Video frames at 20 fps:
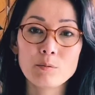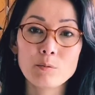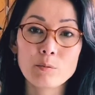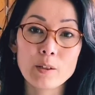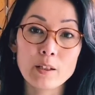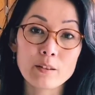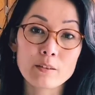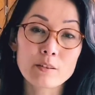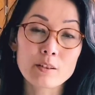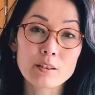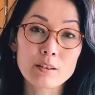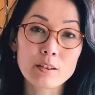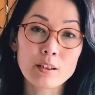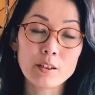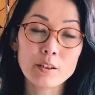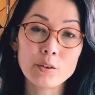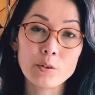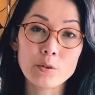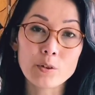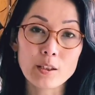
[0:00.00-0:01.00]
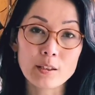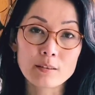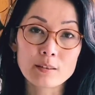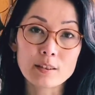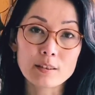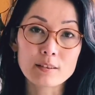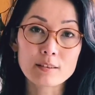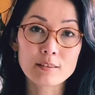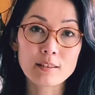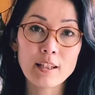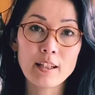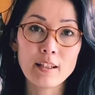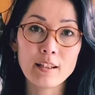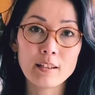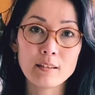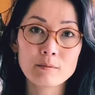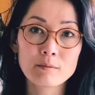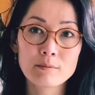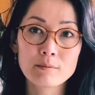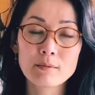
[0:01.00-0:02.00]
which you can just
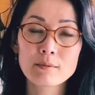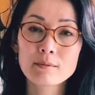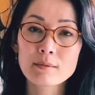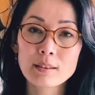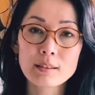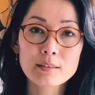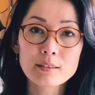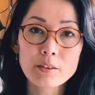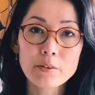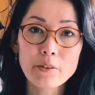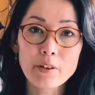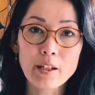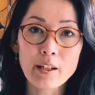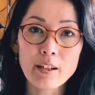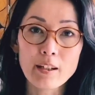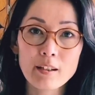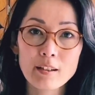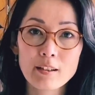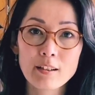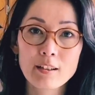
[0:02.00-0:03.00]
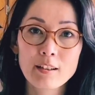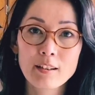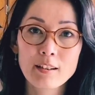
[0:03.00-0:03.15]
say, it's okay.